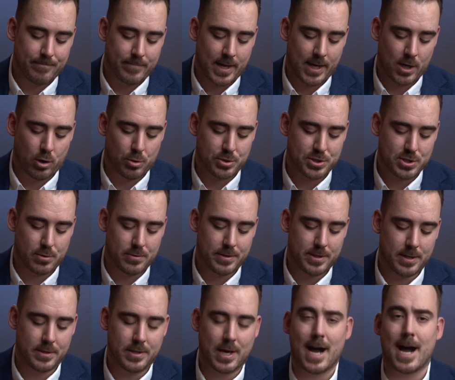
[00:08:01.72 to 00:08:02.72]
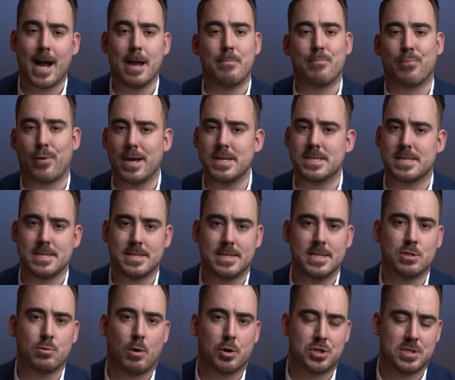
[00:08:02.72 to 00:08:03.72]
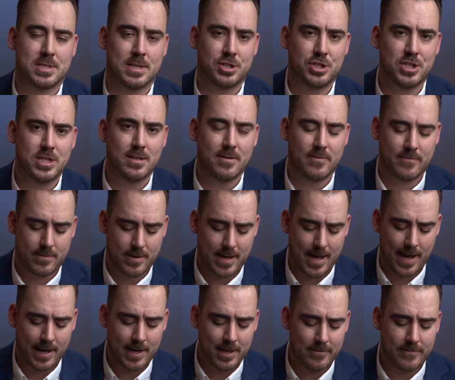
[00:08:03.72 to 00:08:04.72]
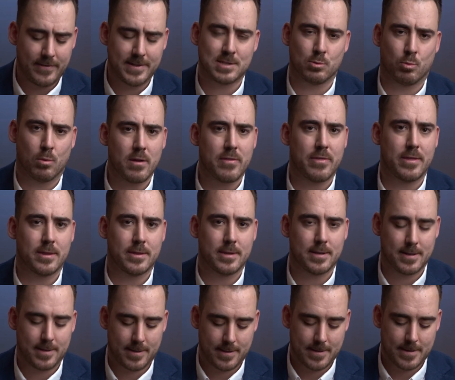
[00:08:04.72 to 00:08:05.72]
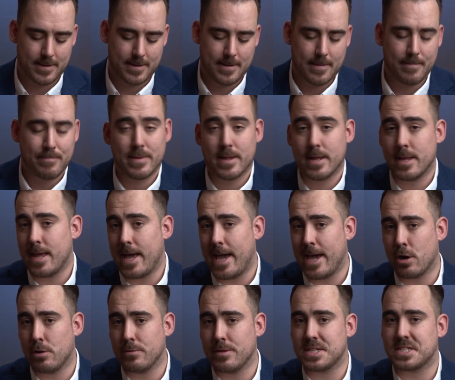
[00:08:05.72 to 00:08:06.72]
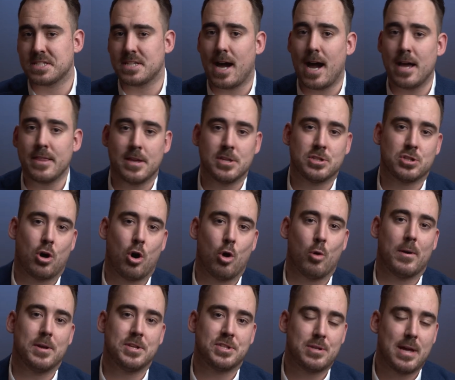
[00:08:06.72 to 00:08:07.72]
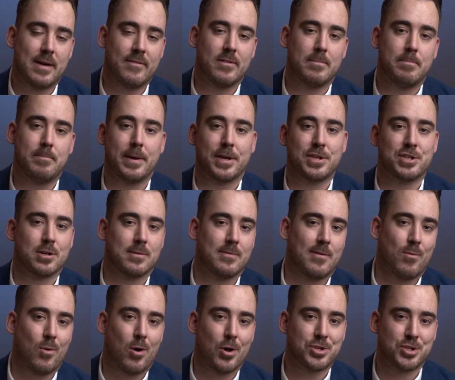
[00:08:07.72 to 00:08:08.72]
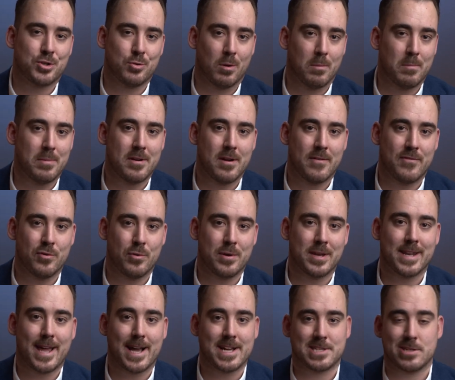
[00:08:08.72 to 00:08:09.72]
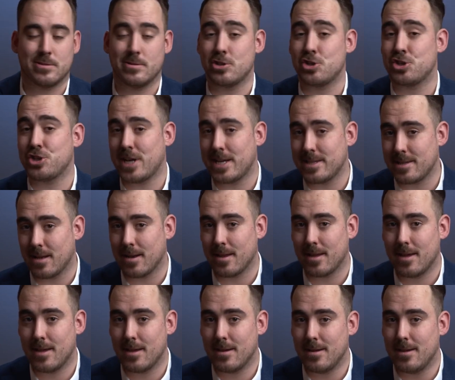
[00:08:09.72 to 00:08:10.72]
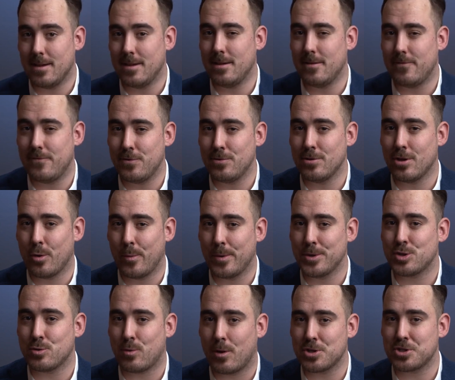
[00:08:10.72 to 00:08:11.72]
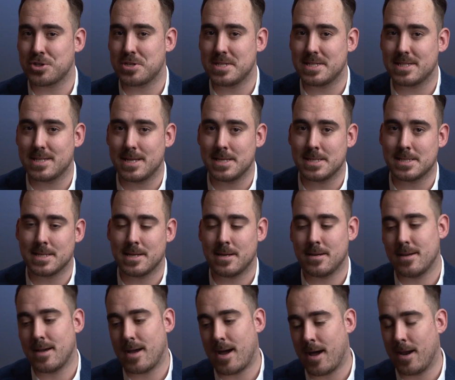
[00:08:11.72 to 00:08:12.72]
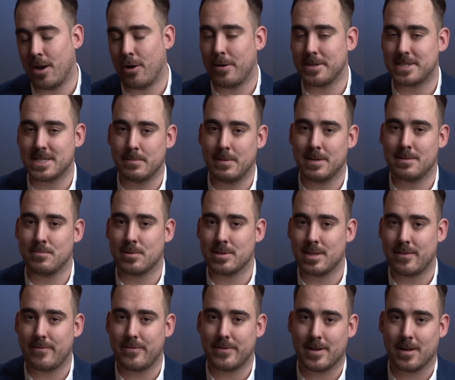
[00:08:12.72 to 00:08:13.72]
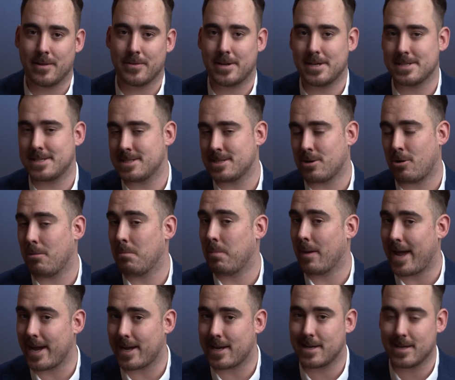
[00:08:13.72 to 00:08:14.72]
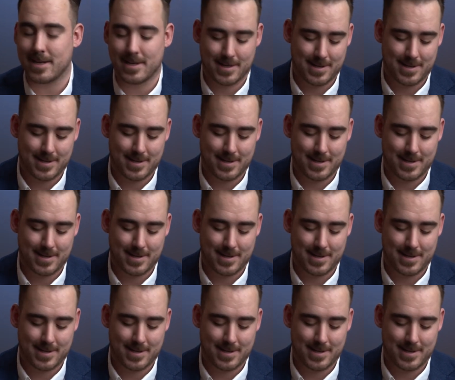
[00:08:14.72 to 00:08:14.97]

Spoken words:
and also the high prices these watches achieve and if it's worth it. And on the side, as always, you have a picture of a watch we'll be reviewing next on the channel. If you know which watch this is, I know it's a bit more difficult because it's all black,